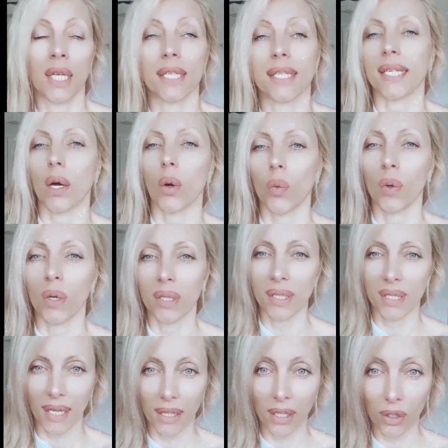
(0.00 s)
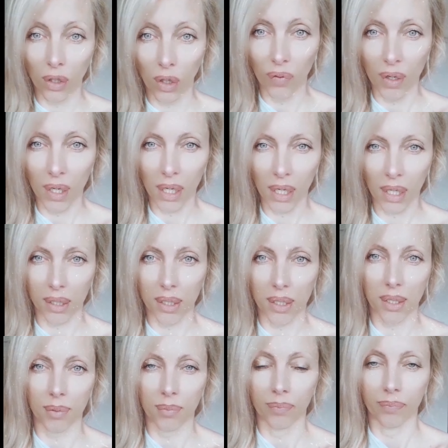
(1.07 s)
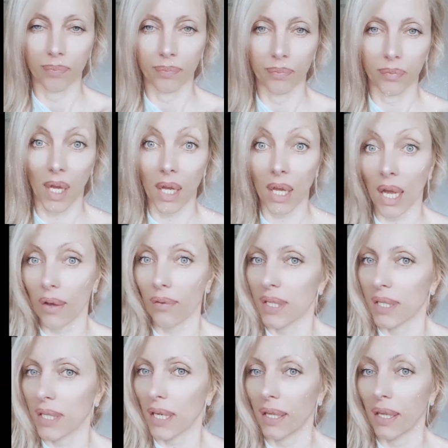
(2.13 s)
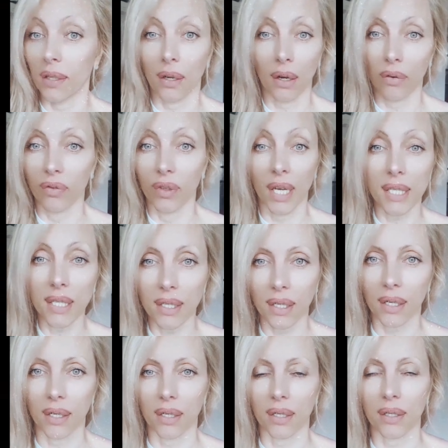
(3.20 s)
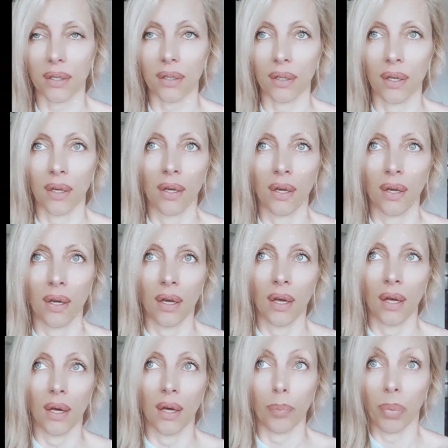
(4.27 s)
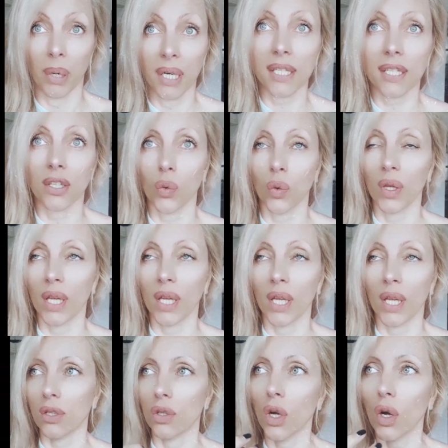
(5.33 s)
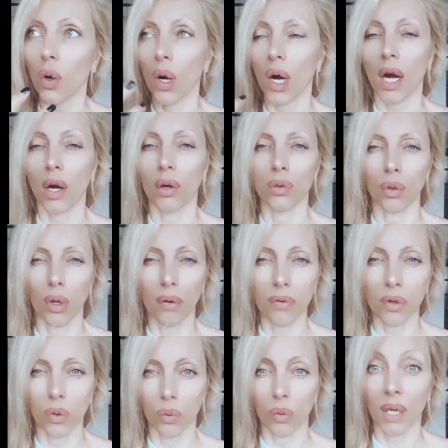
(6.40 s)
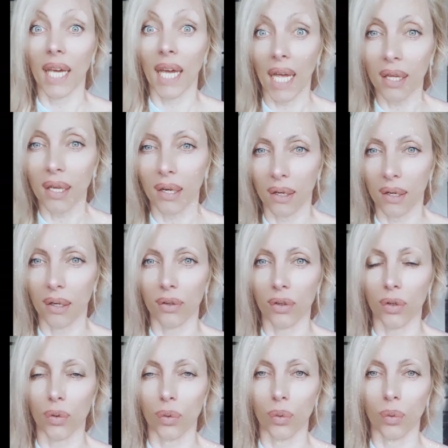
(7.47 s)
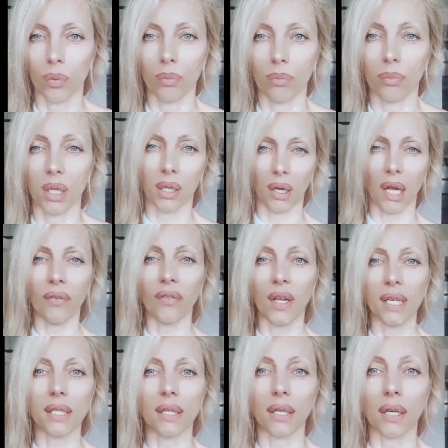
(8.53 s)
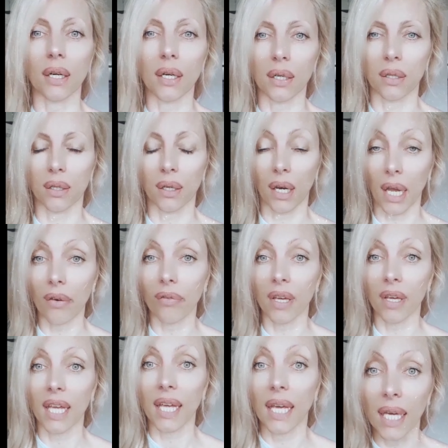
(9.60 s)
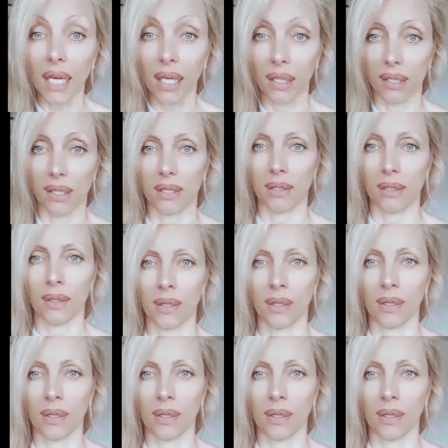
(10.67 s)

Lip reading: Some will say that love hurts, and I will say that love doesn't hurt. A person who doesn't know how to love you can hurt you, but love doesn't hurt, love heals.